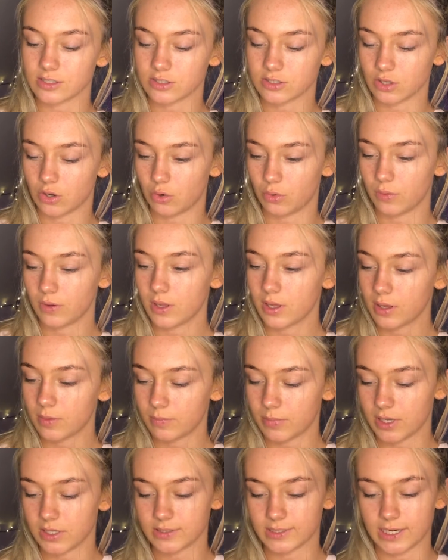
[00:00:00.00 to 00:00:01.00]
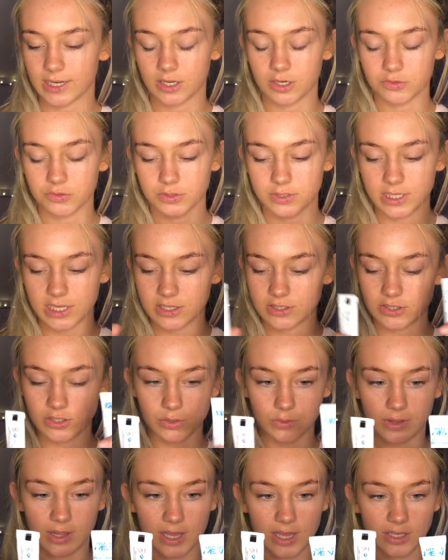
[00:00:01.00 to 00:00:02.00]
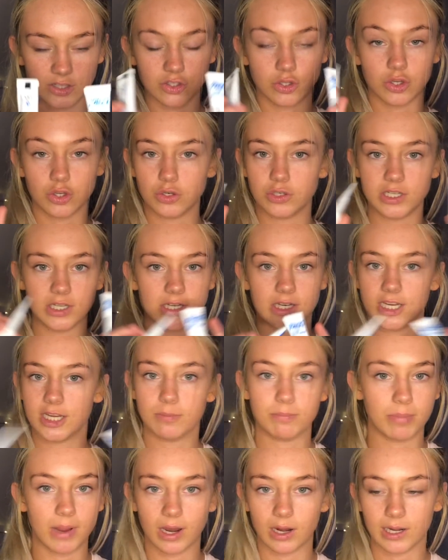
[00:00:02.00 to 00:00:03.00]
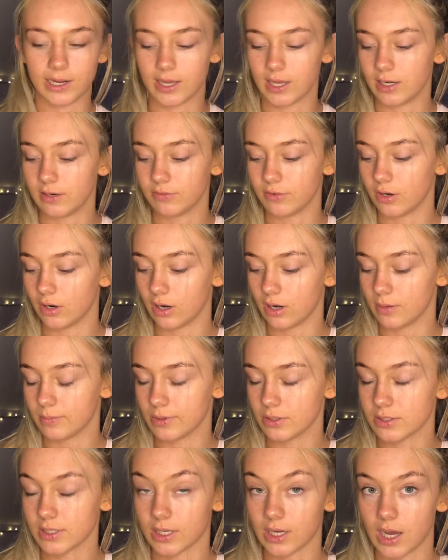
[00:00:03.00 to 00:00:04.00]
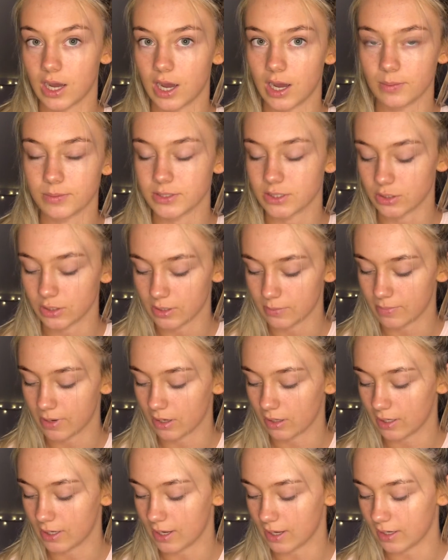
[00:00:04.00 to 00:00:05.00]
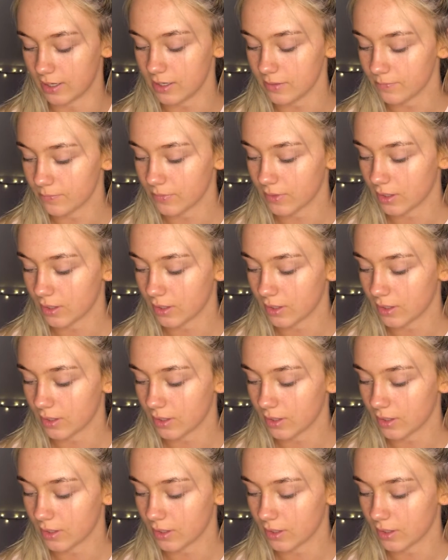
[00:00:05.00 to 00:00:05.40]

So basically it comes with these two things. You do need barely any for your eyebrows, like absolutely barely any.